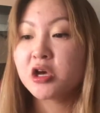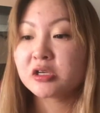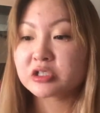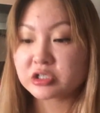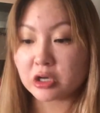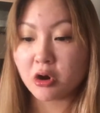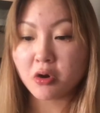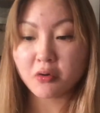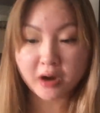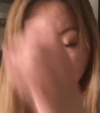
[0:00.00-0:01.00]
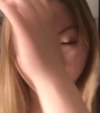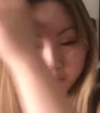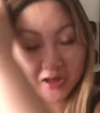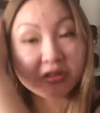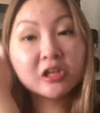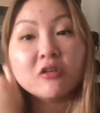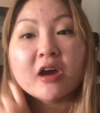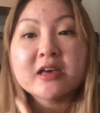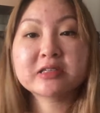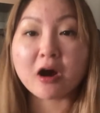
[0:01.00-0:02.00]
So I thank you
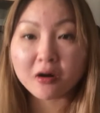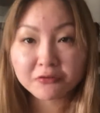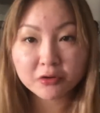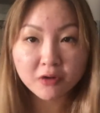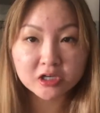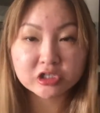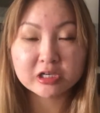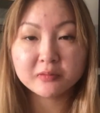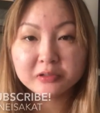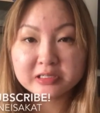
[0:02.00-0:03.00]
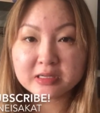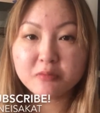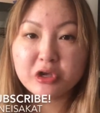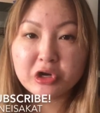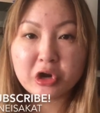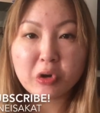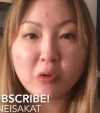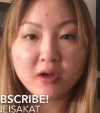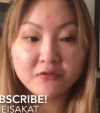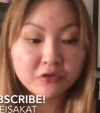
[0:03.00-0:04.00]
guys all for watching. Please let me
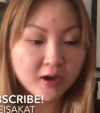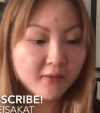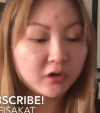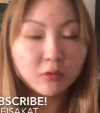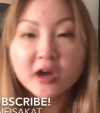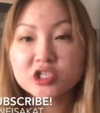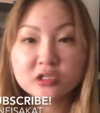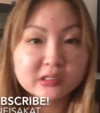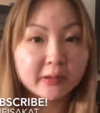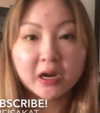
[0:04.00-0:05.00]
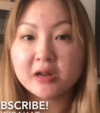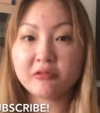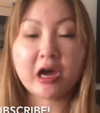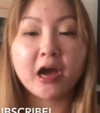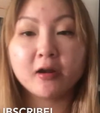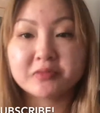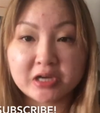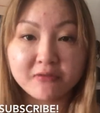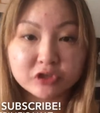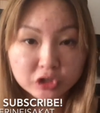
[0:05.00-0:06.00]
know if you have any questions about any of the items
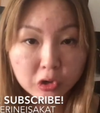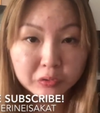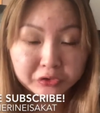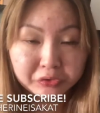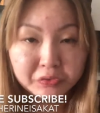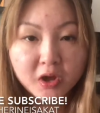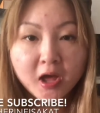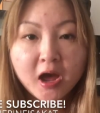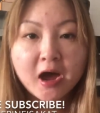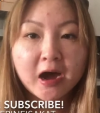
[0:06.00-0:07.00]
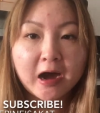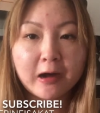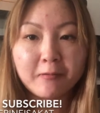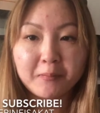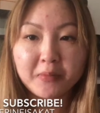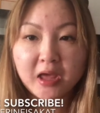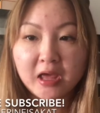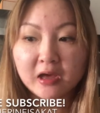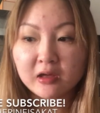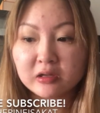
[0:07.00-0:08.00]
I've shown you,
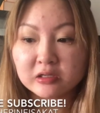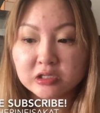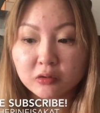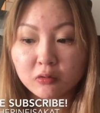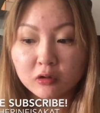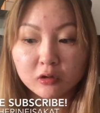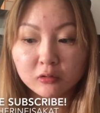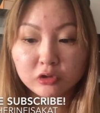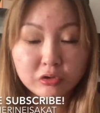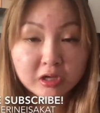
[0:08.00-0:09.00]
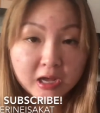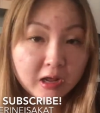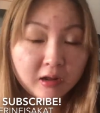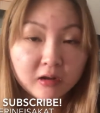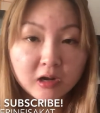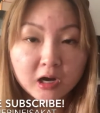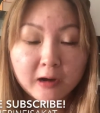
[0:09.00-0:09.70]
and or you can